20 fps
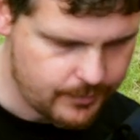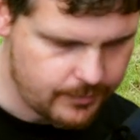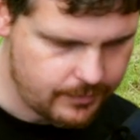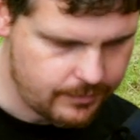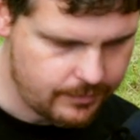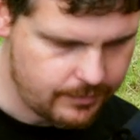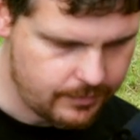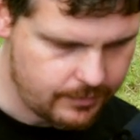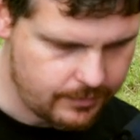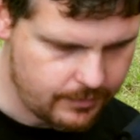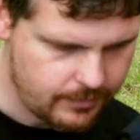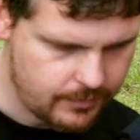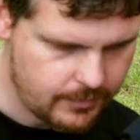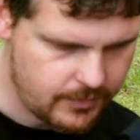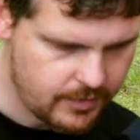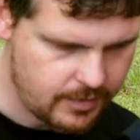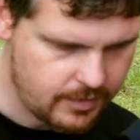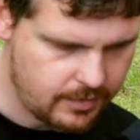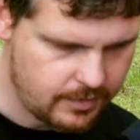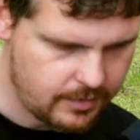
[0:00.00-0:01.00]

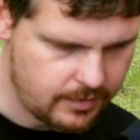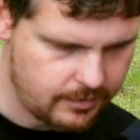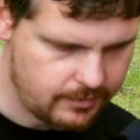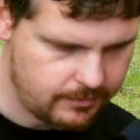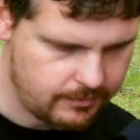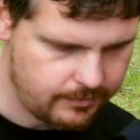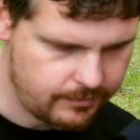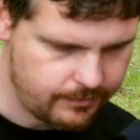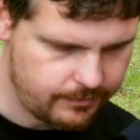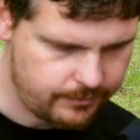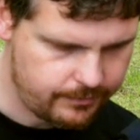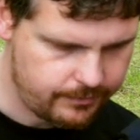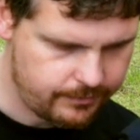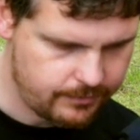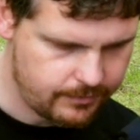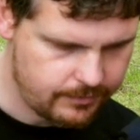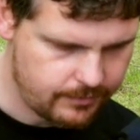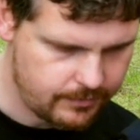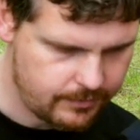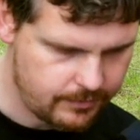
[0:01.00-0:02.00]

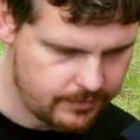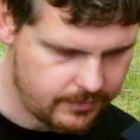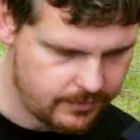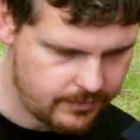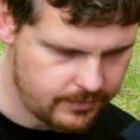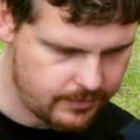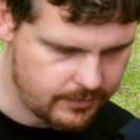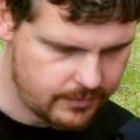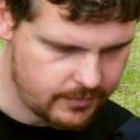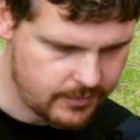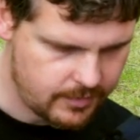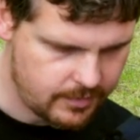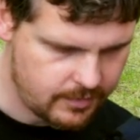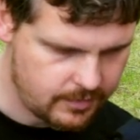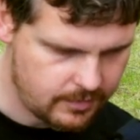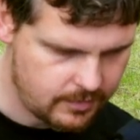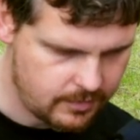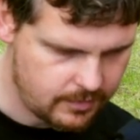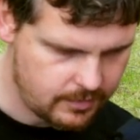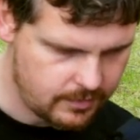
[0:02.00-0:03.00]

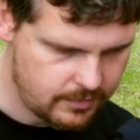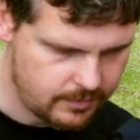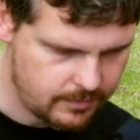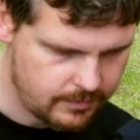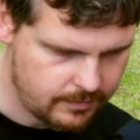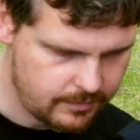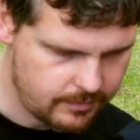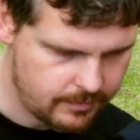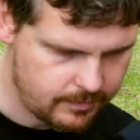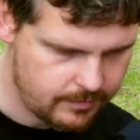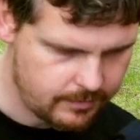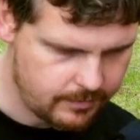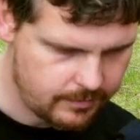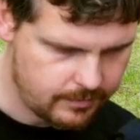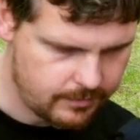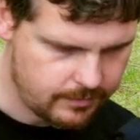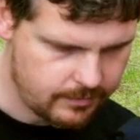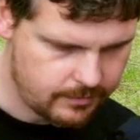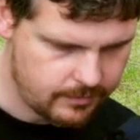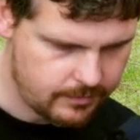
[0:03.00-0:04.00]

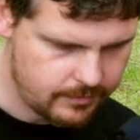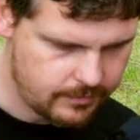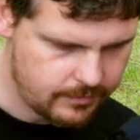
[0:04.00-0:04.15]
No words are spoken by the person on screen.